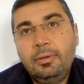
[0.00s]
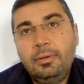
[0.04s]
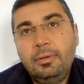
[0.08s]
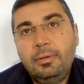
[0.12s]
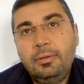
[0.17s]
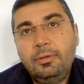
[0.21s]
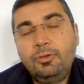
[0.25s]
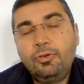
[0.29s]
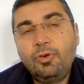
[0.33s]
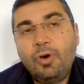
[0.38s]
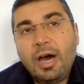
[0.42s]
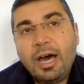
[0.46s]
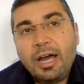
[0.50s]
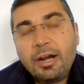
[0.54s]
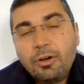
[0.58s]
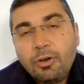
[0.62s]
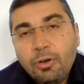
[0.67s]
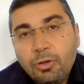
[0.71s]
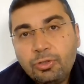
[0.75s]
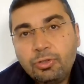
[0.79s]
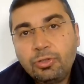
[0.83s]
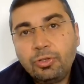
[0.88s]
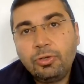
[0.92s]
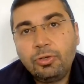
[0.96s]
you are
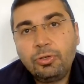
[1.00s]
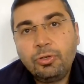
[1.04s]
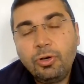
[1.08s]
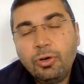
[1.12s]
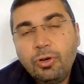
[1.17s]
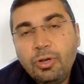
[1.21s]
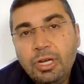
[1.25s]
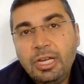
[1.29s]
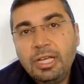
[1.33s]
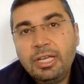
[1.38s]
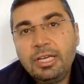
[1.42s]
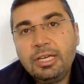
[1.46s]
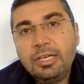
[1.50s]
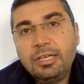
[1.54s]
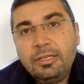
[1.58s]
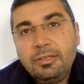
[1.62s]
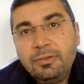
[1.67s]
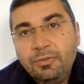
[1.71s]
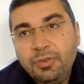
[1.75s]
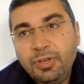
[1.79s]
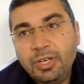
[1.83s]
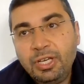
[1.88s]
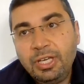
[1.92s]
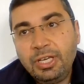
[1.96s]
not only in
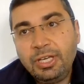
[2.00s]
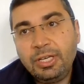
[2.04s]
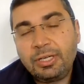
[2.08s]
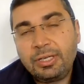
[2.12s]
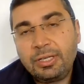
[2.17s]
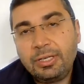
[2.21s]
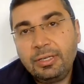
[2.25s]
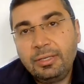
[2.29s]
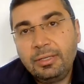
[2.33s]
fear.